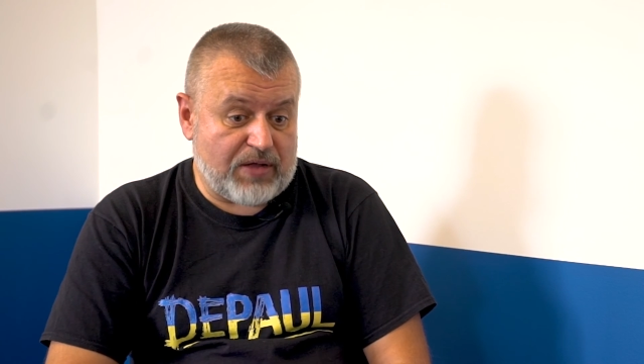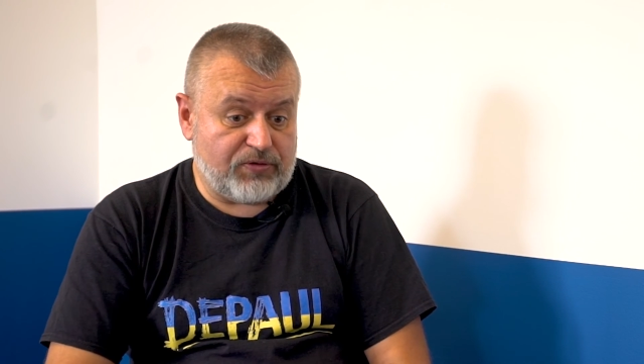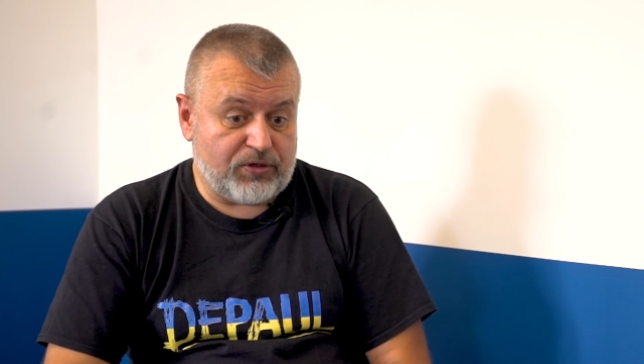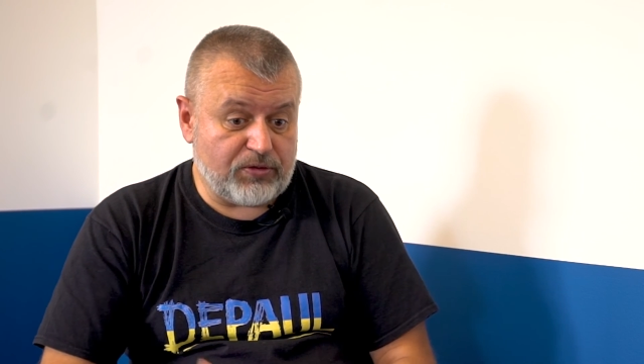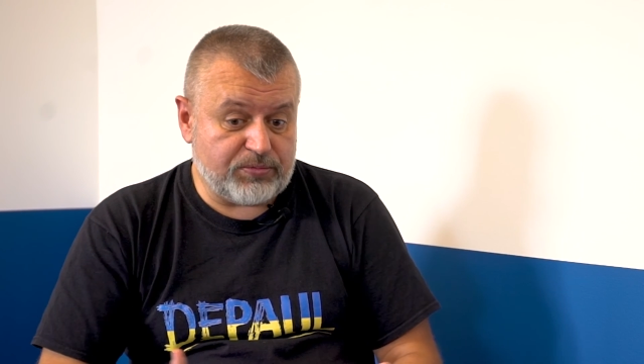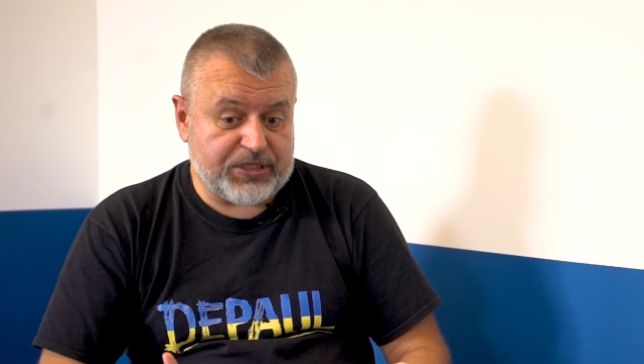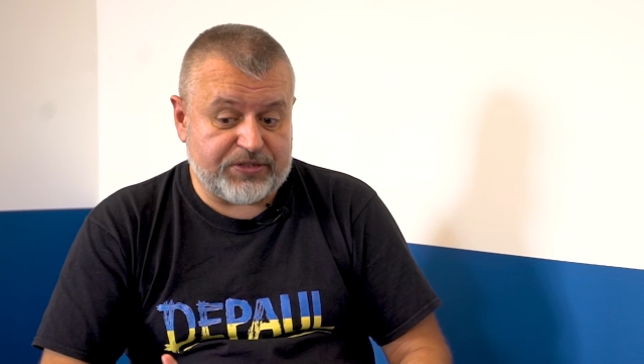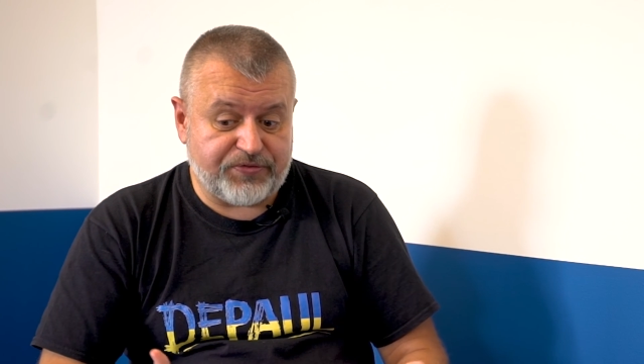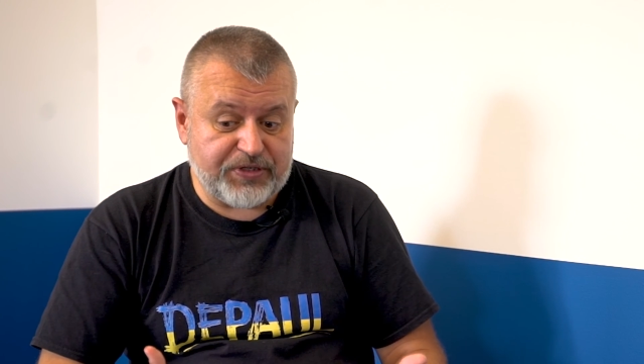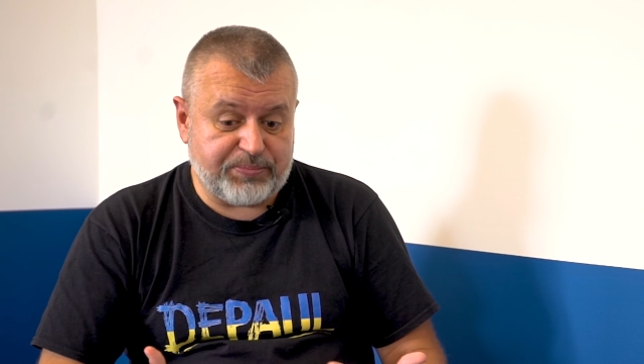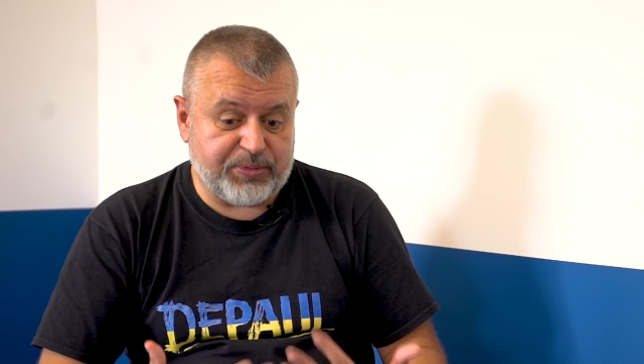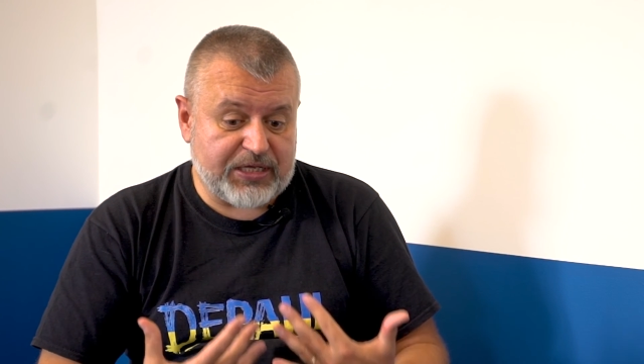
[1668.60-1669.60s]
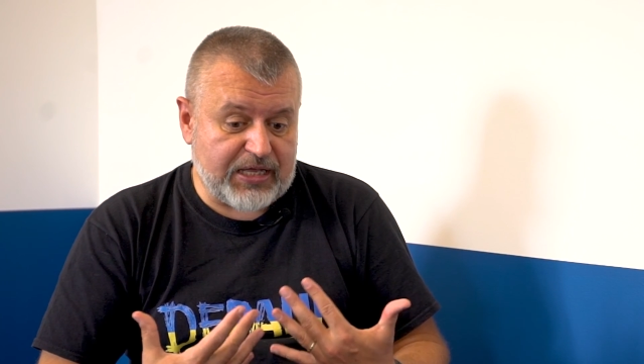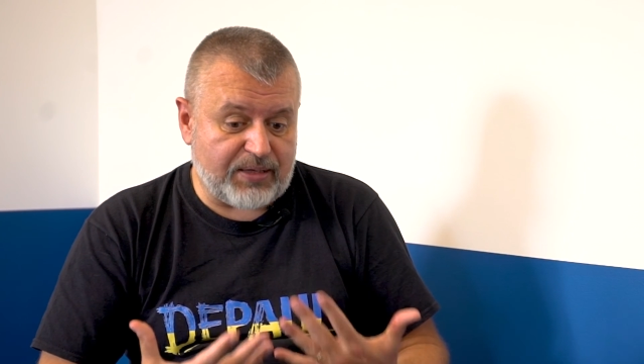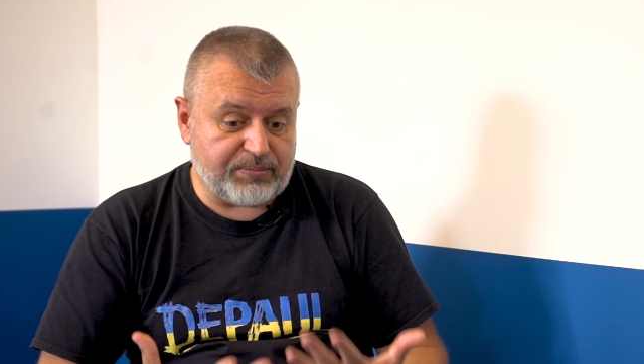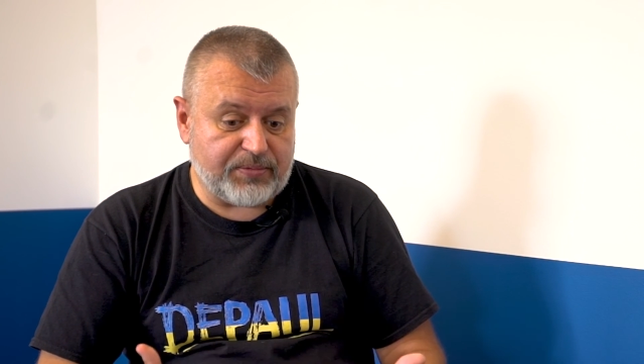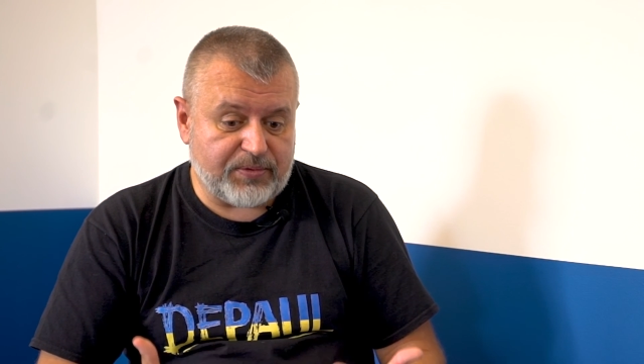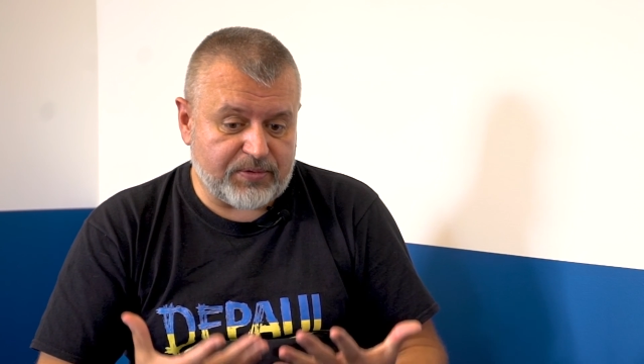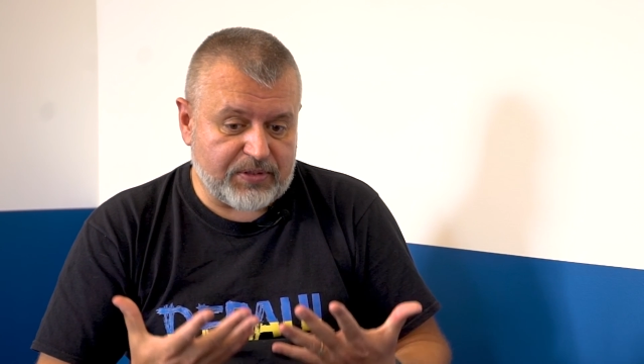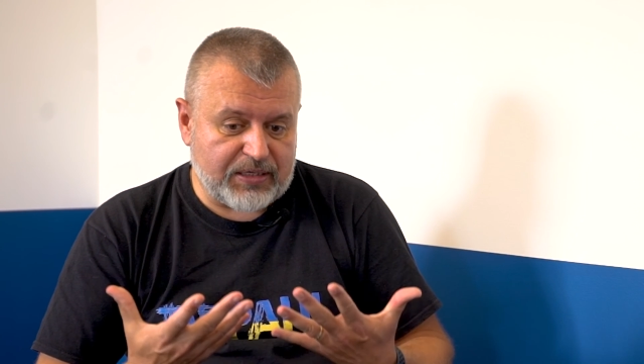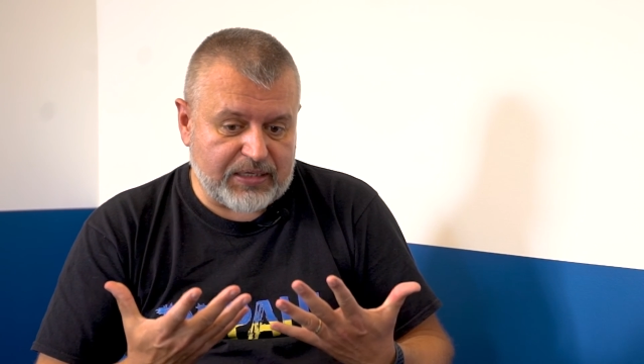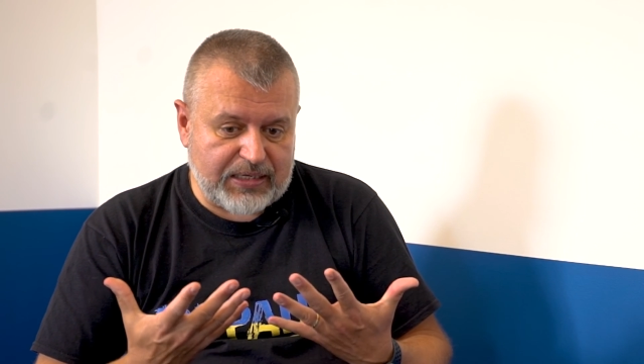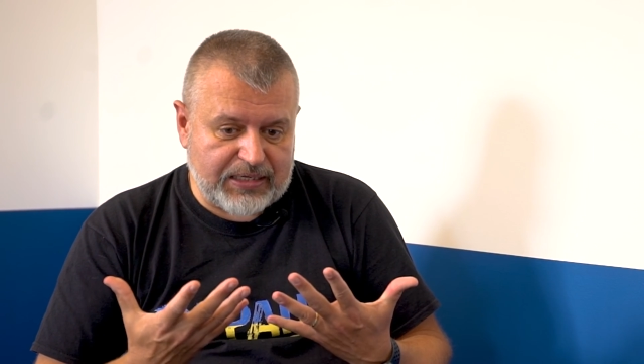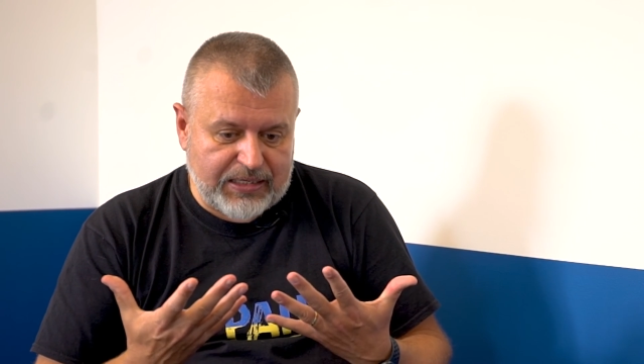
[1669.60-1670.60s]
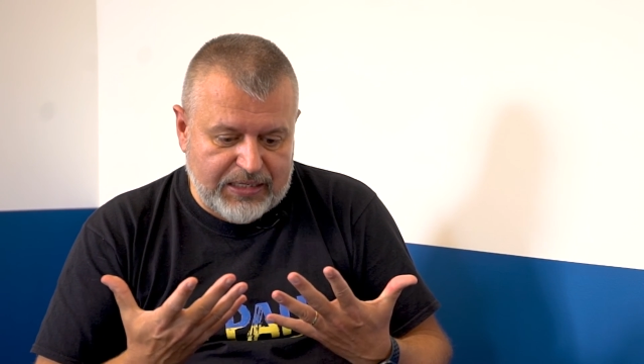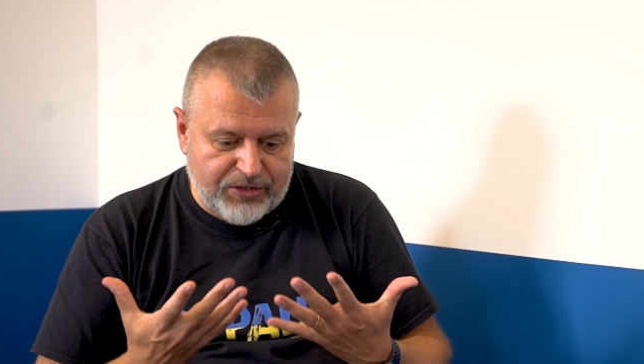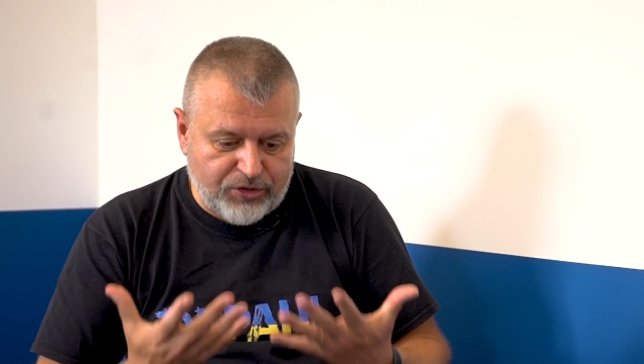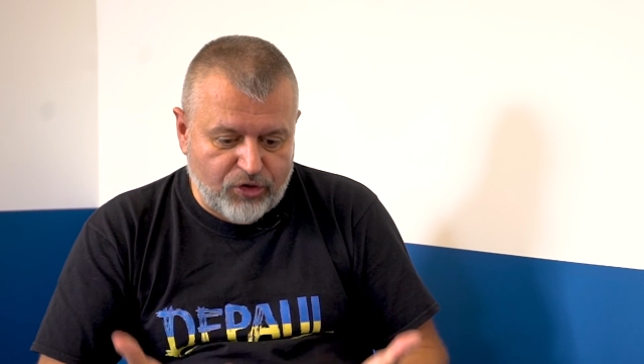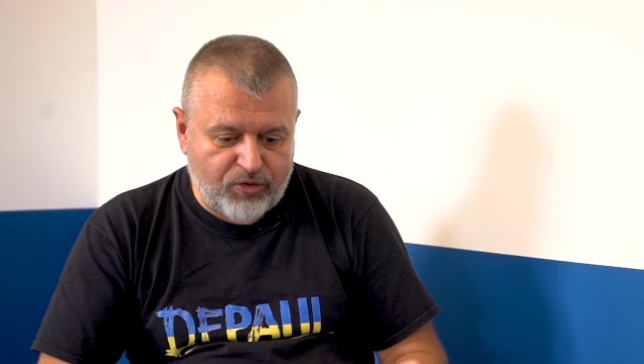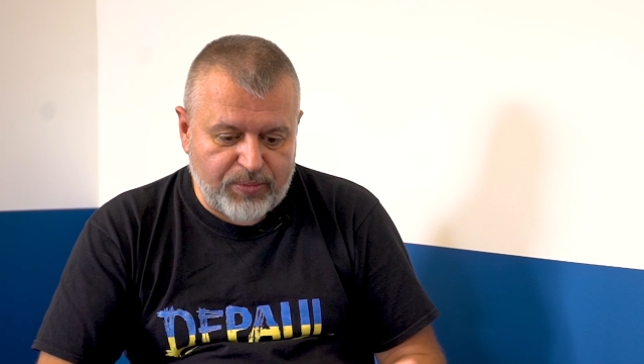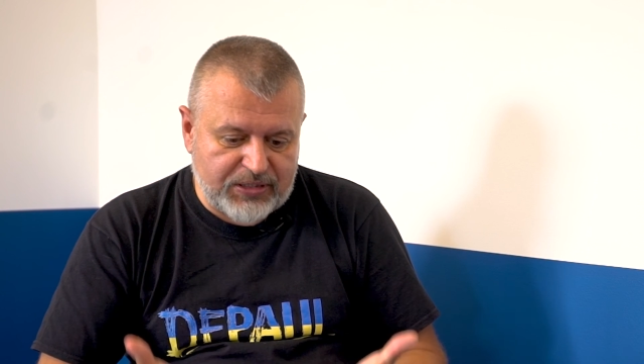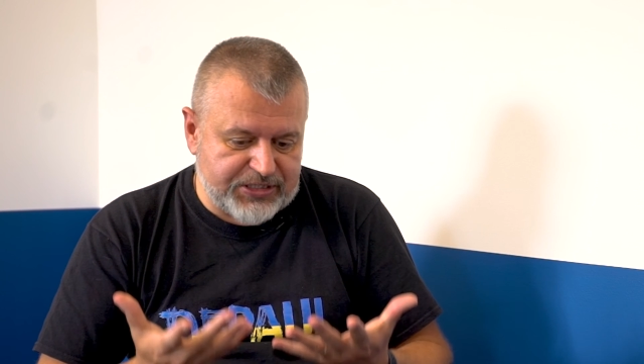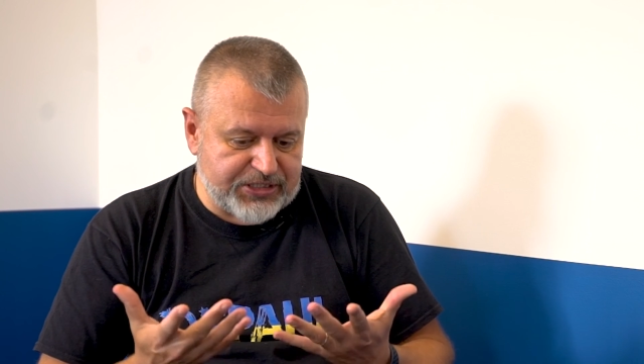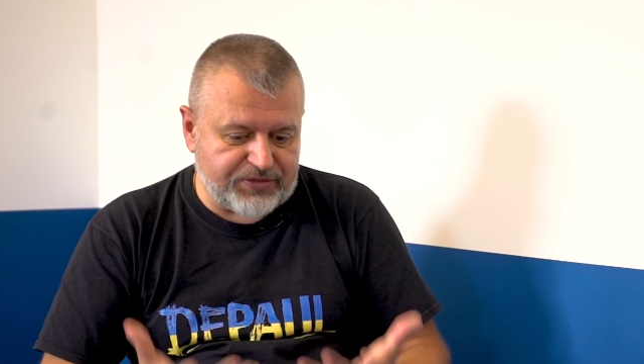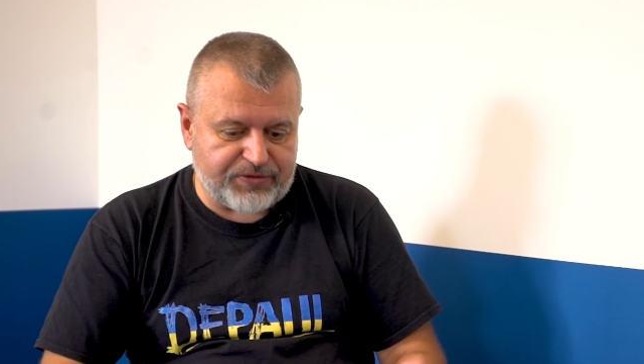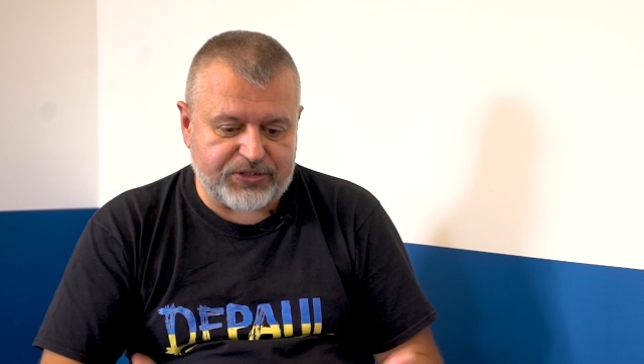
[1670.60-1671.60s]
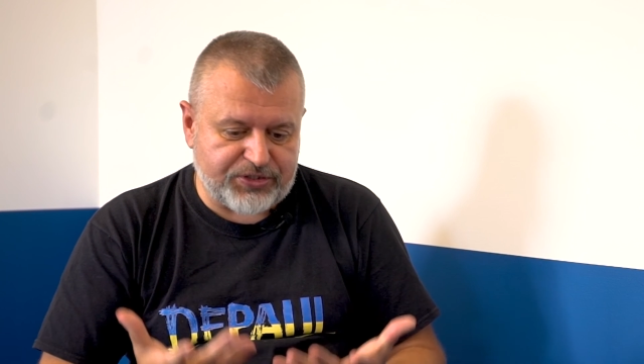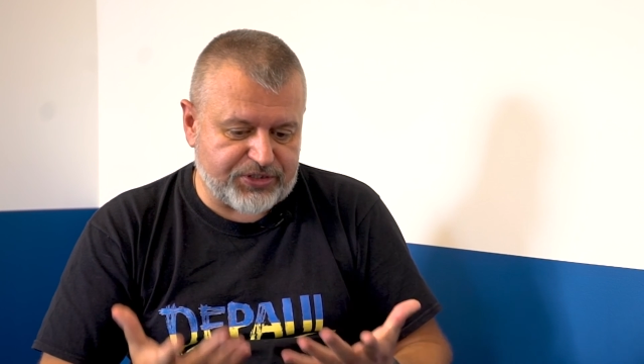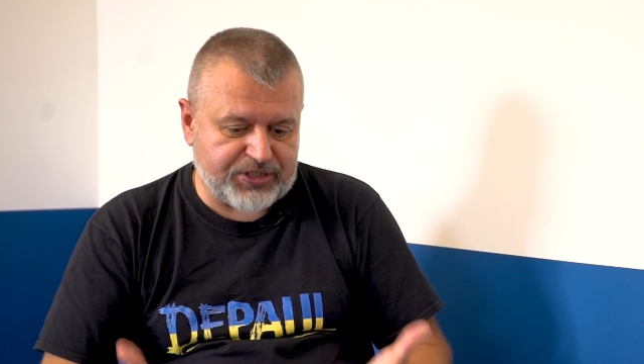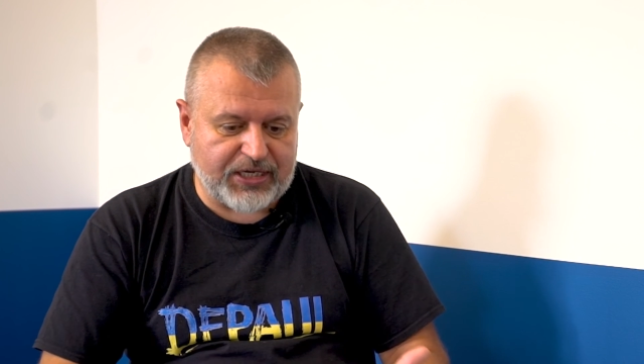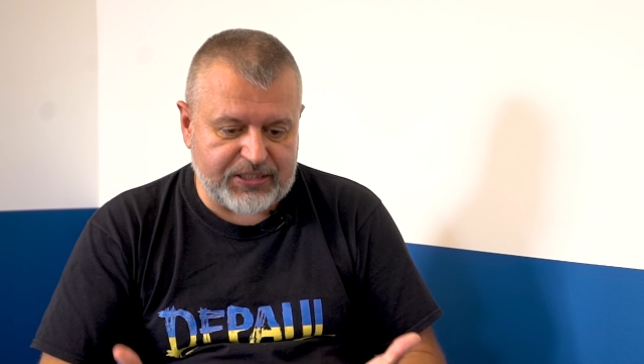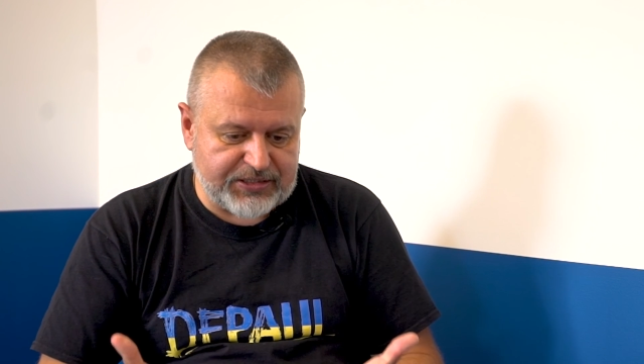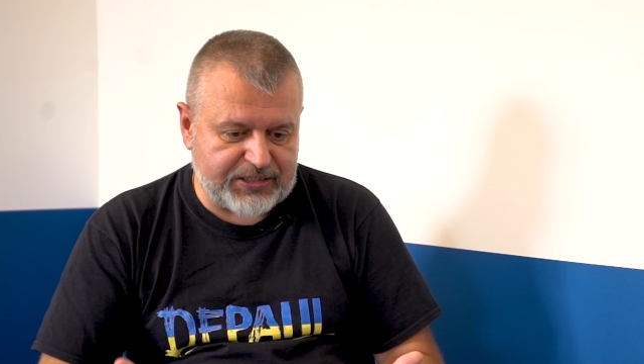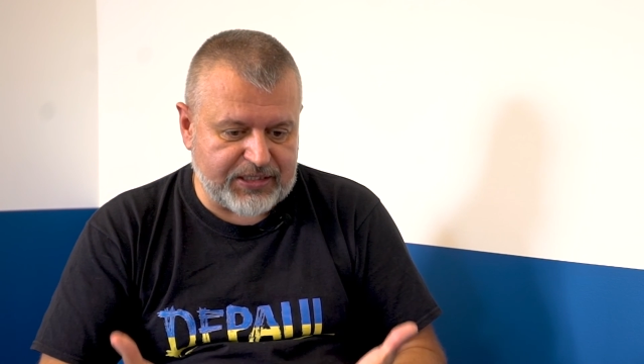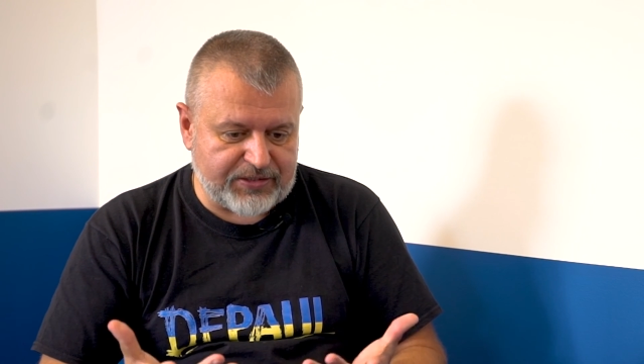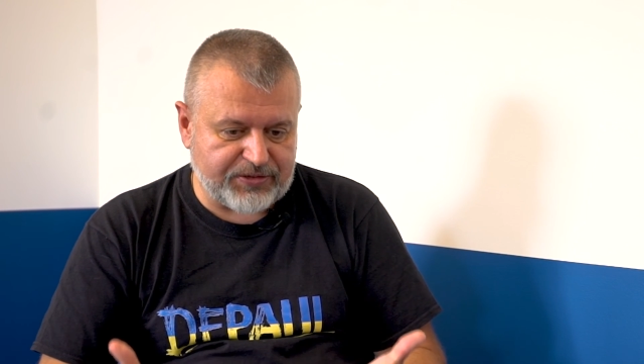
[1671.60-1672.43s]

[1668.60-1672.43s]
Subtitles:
our hope that we become a normal civil society